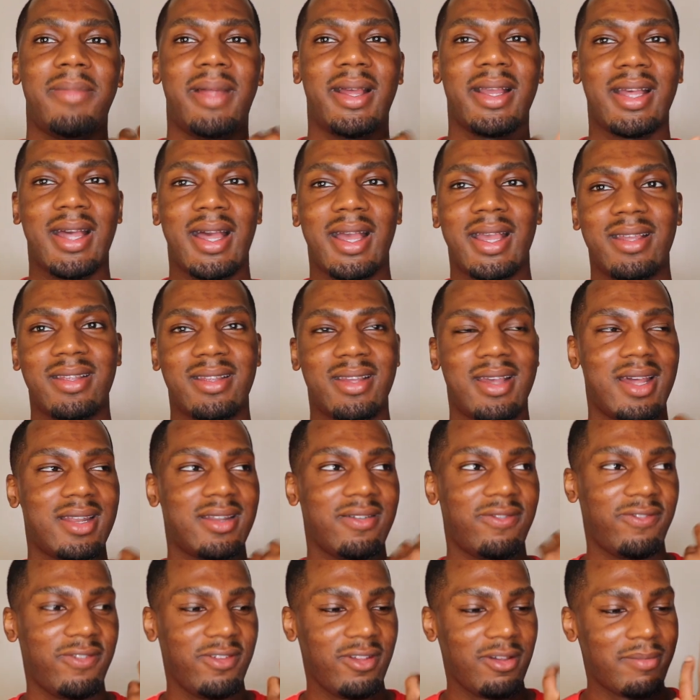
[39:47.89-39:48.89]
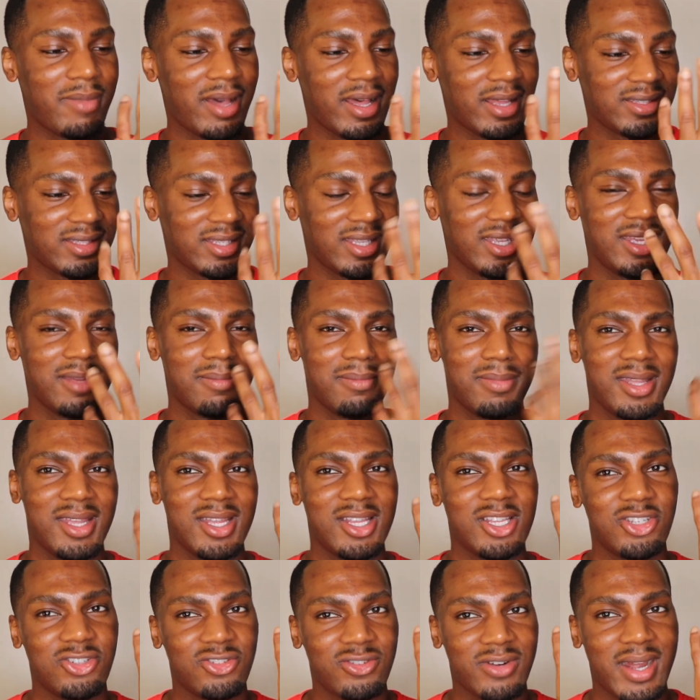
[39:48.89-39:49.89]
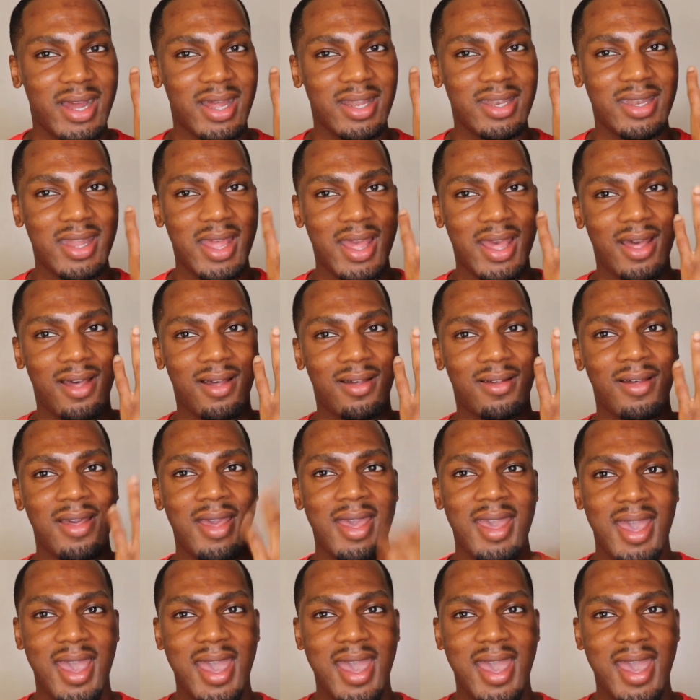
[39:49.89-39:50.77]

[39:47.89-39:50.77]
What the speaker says: Like I can kind of feel my skin being dry now,